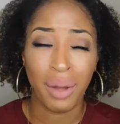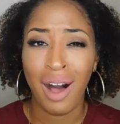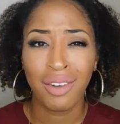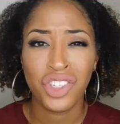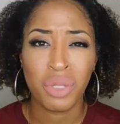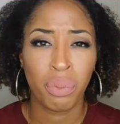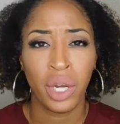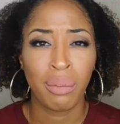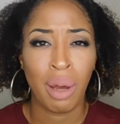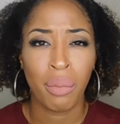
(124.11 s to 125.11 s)
I'll just put it
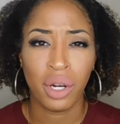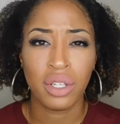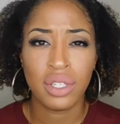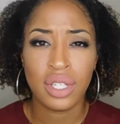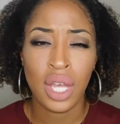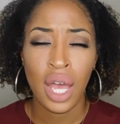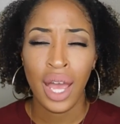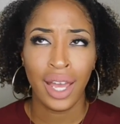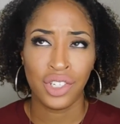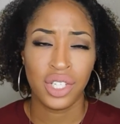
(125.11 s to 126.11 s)
in my purse
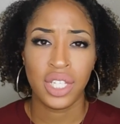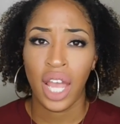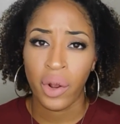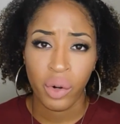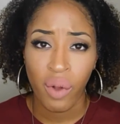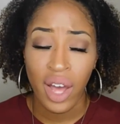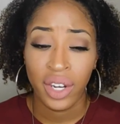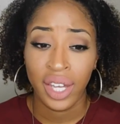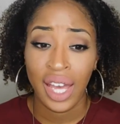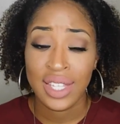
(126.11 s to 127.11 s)
and just carry it around
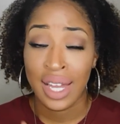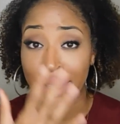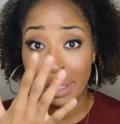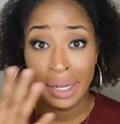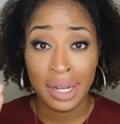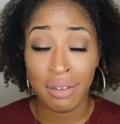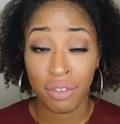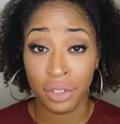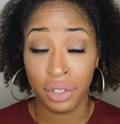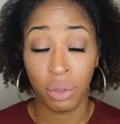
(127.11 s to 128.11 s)
in case I needed it
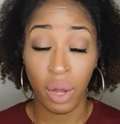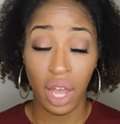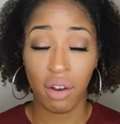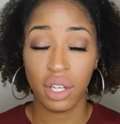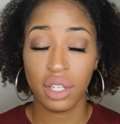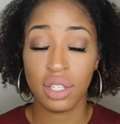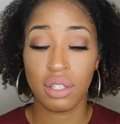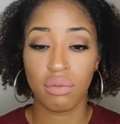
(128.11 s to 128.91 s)
for little areas.